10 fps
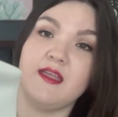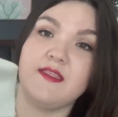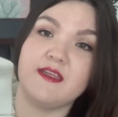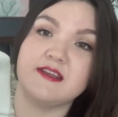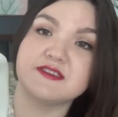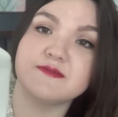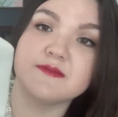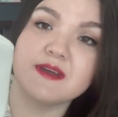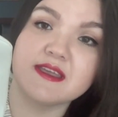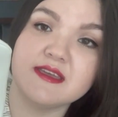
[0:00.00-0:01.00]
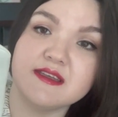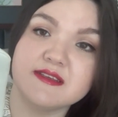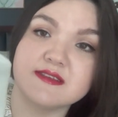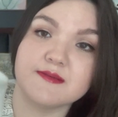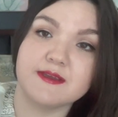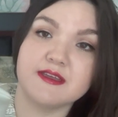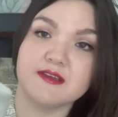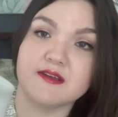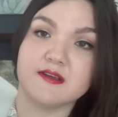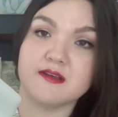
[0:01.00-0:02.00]
Then I just put my keys up
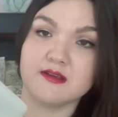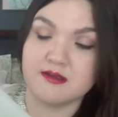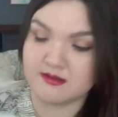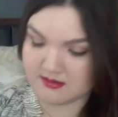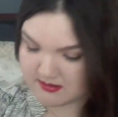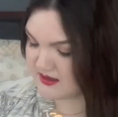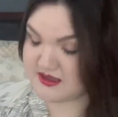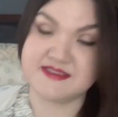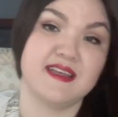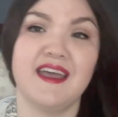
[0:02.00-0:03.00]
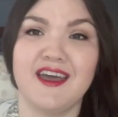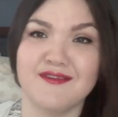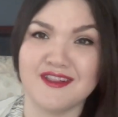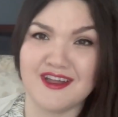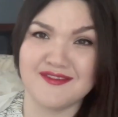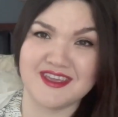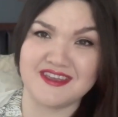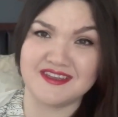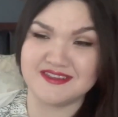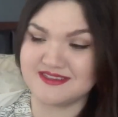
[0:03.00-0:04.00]
here because I have a lot of
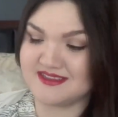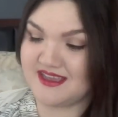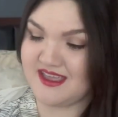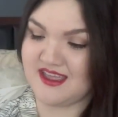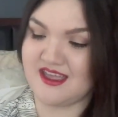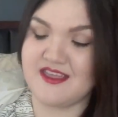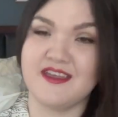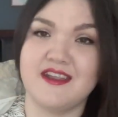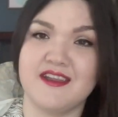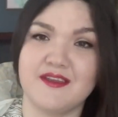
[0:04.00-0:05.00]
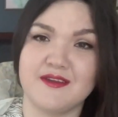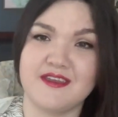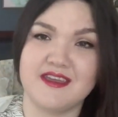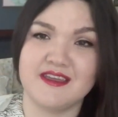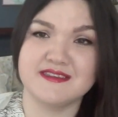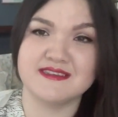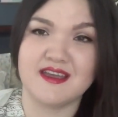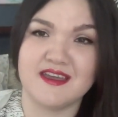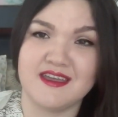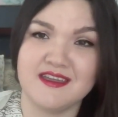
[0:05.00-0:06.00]
keys. And then another thing is
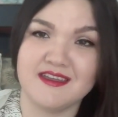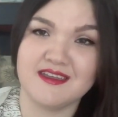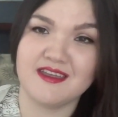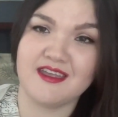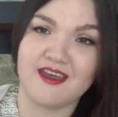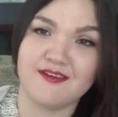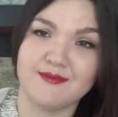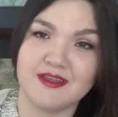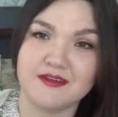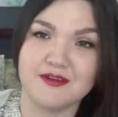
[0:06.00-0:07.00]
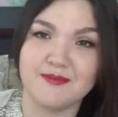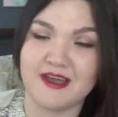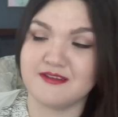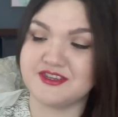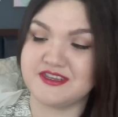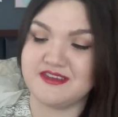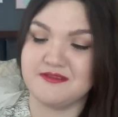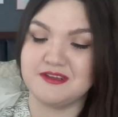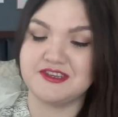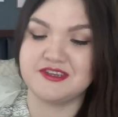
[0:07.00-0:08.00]
I have my little pouchy,
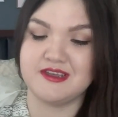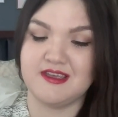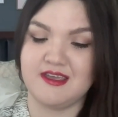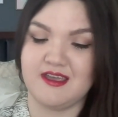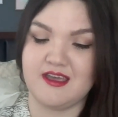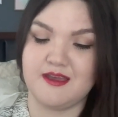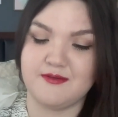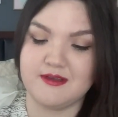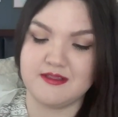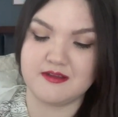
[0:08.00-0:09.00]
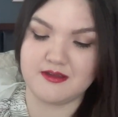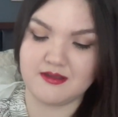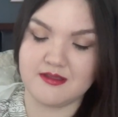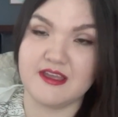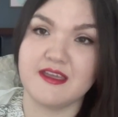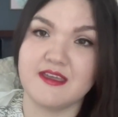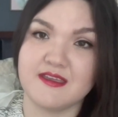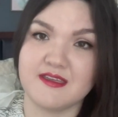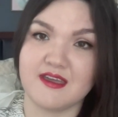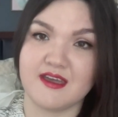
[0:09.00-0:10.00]
which I put little like
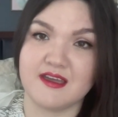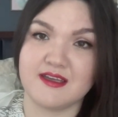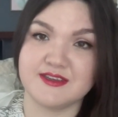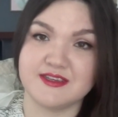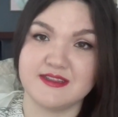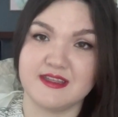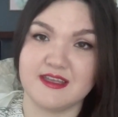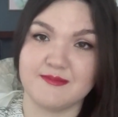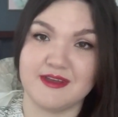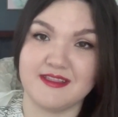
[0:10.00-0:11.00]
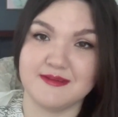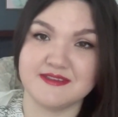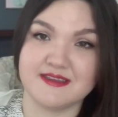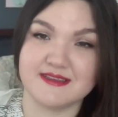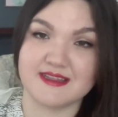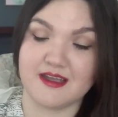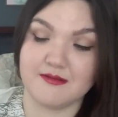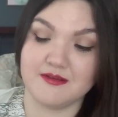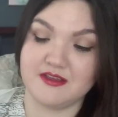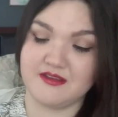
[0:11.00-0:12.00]
cash and like my lipsticks. I
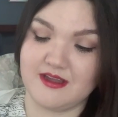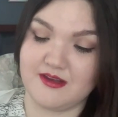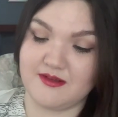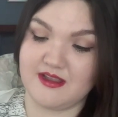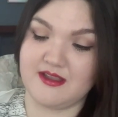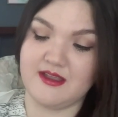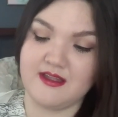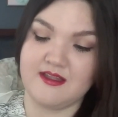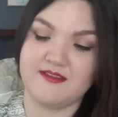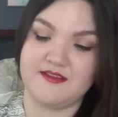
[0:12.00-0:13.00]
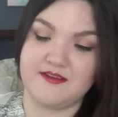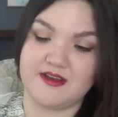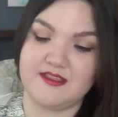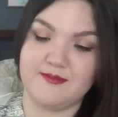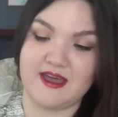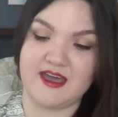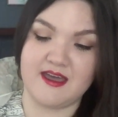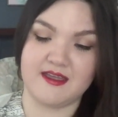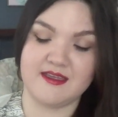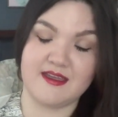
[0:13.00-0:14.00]
really do want to dirty the
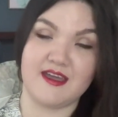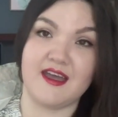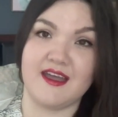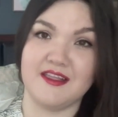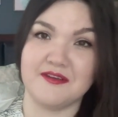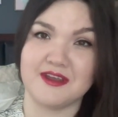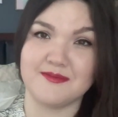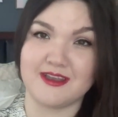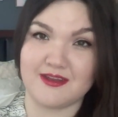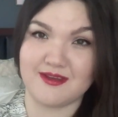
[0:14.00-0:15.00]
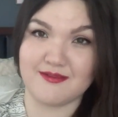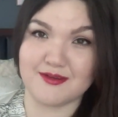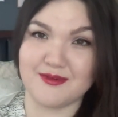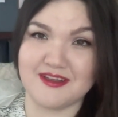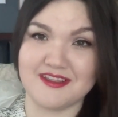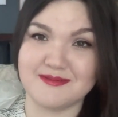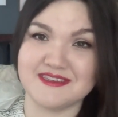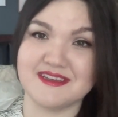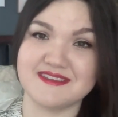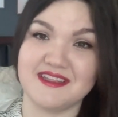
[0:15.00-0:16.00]
bag. I highly recommend you never put
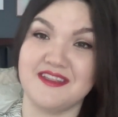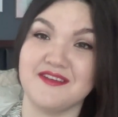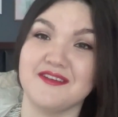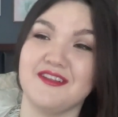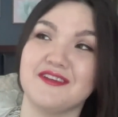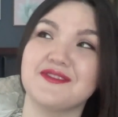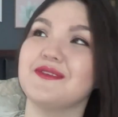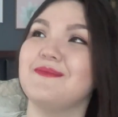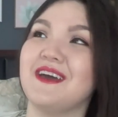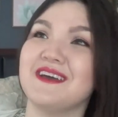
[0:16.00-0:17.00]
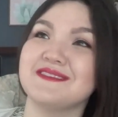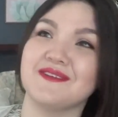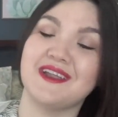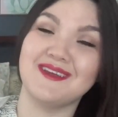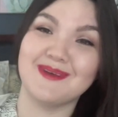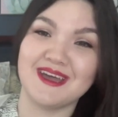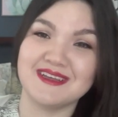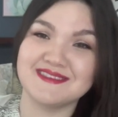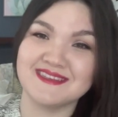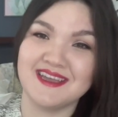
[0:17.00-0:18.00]
lipsticks in your luxury bags or any
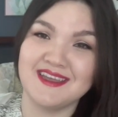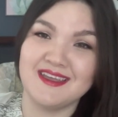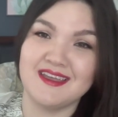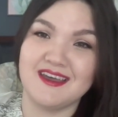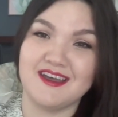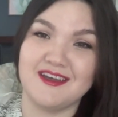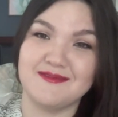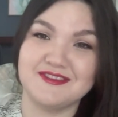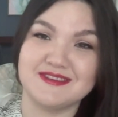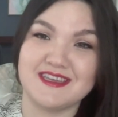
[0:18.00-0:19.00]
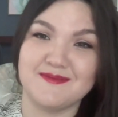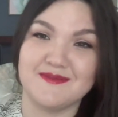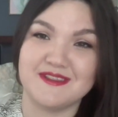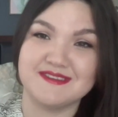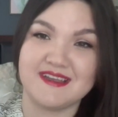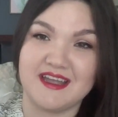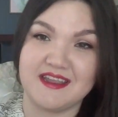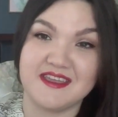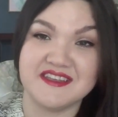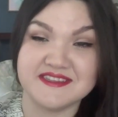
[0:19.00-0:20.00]
bags, and just keep them on the side in
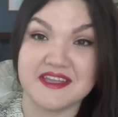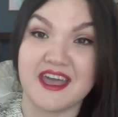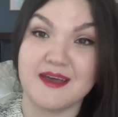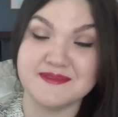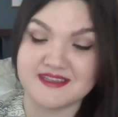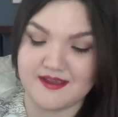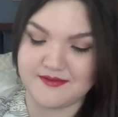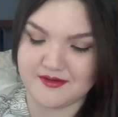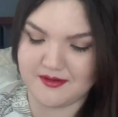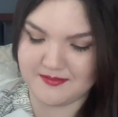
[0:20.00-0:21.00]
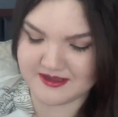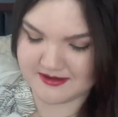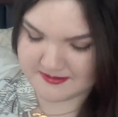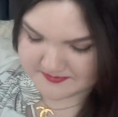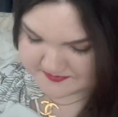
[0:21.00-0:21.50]
case the caps ever open.